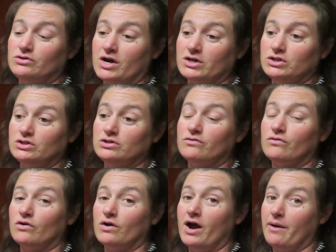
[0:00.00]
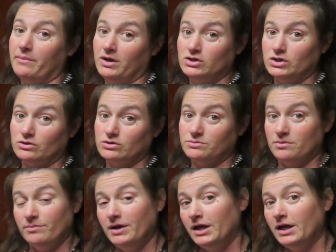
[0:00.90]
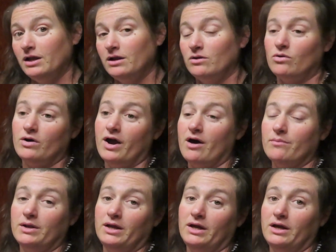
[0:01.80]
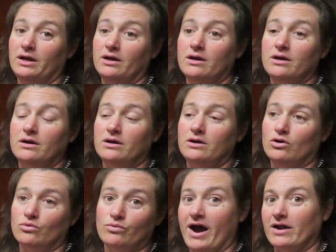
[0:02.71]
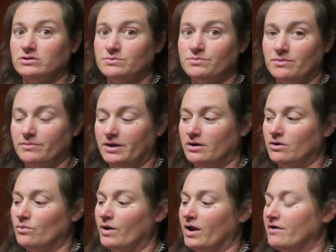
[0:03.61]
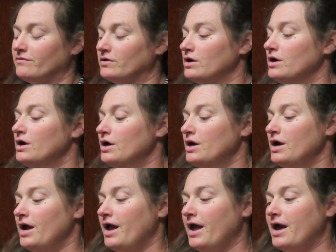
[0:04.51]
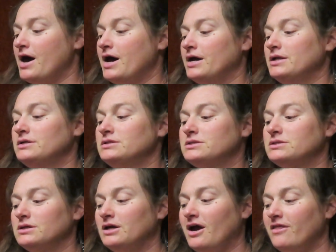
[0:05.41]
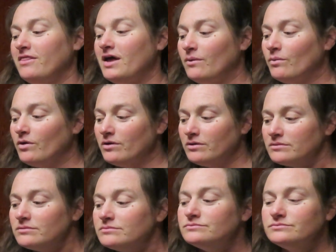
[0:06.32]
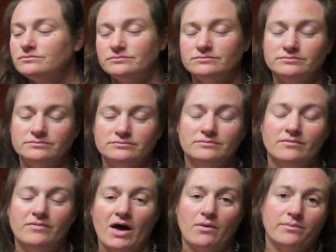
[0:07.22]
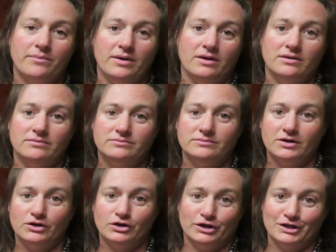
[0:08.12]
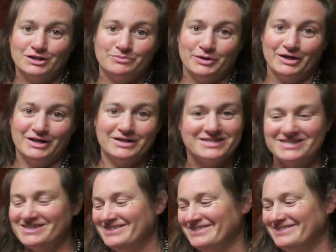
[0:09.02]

directions for how many jiggles per minute or how many, rattles per minute or whatever, and then that will be a good experience.